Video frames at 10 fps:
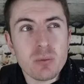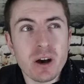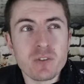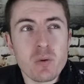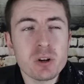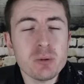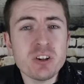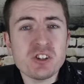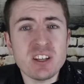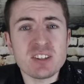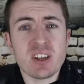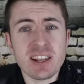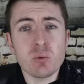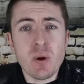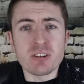come on, Roberto Mancini's
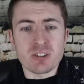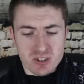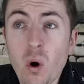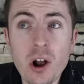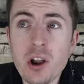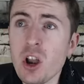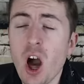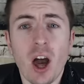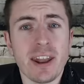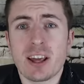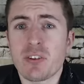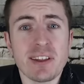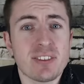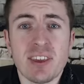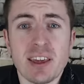title winners were not a
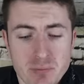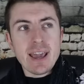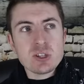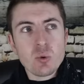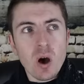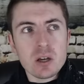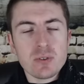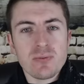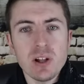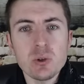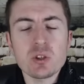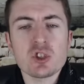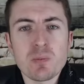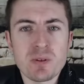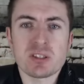great team. A squad filled
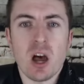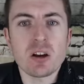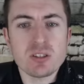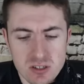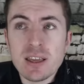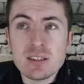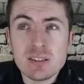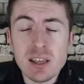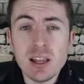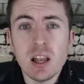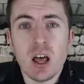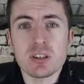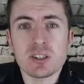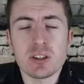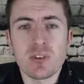with superstars, they still lost on